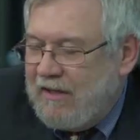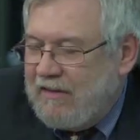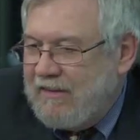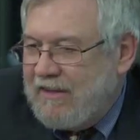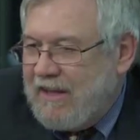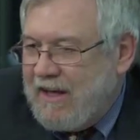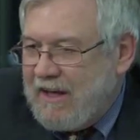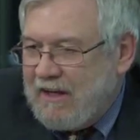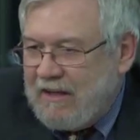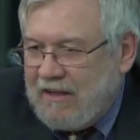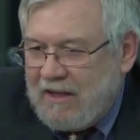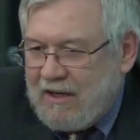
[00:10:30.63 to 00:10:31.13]

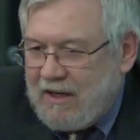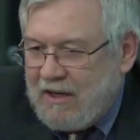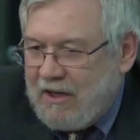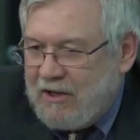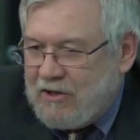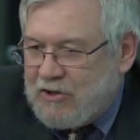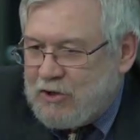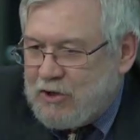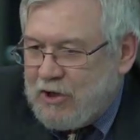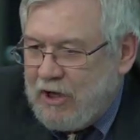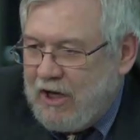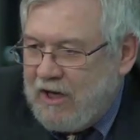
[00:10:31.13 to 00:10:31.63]
Not a lot
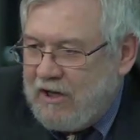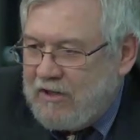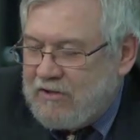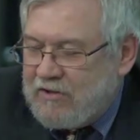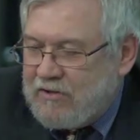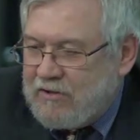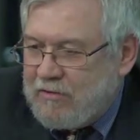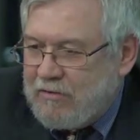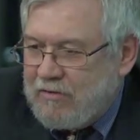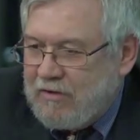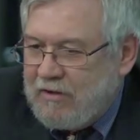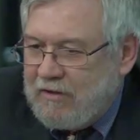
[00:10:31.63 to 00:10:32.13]
of
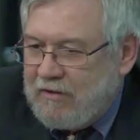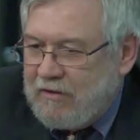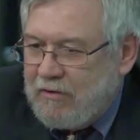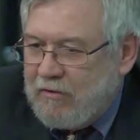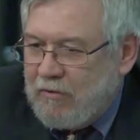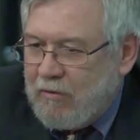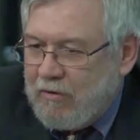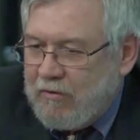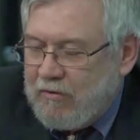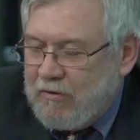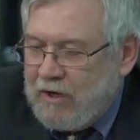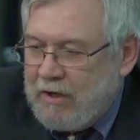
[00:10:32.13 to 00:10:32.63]
change in the
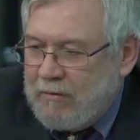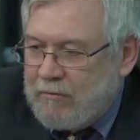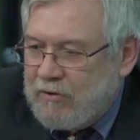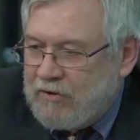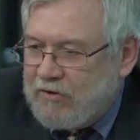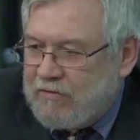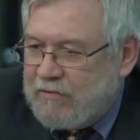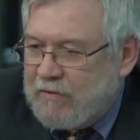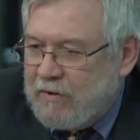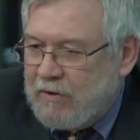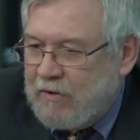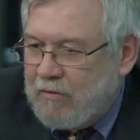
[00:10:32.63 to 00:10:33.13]
northern
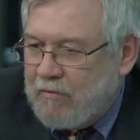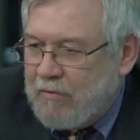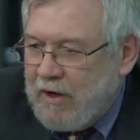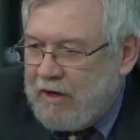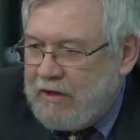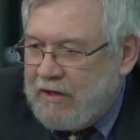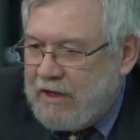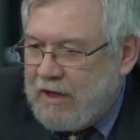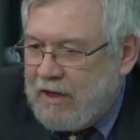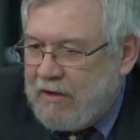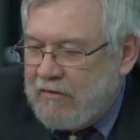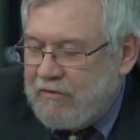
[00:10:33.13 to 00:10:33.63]
hemisphere
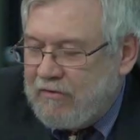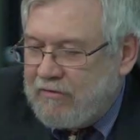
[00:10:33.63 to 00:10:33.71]
right now.